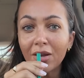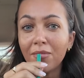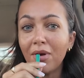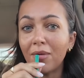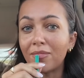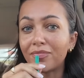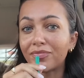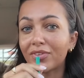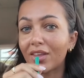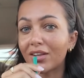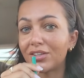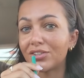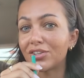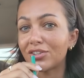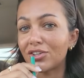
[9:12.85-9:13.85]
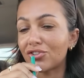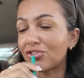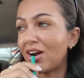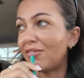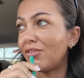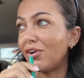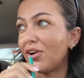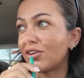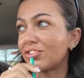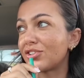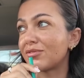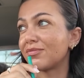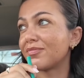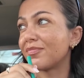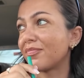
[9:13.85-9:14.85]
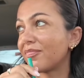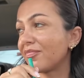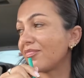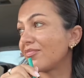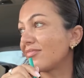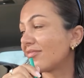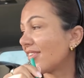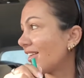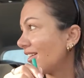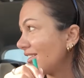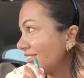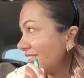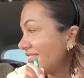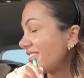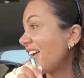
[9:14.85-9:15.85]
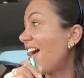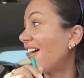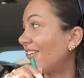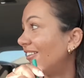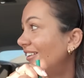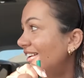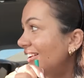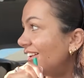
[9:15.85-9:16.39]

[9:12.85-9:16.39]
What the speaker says: Mum, you're such a Travelodge stan.